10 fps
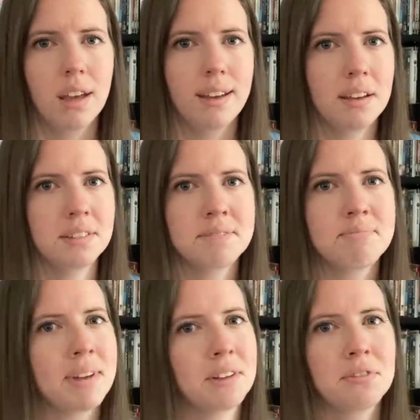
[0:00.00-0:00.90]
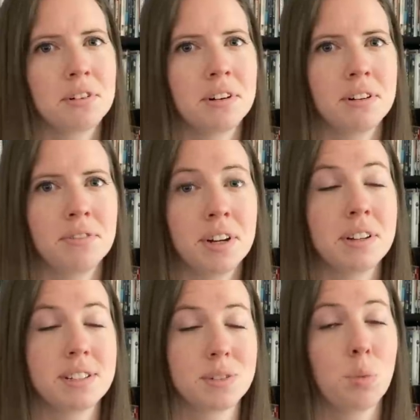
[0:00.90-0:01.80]
and made for a very
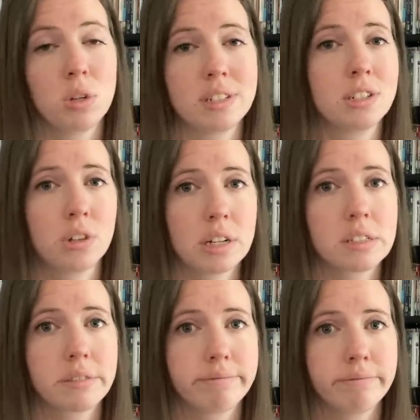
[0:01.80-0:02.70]
disappointing dress.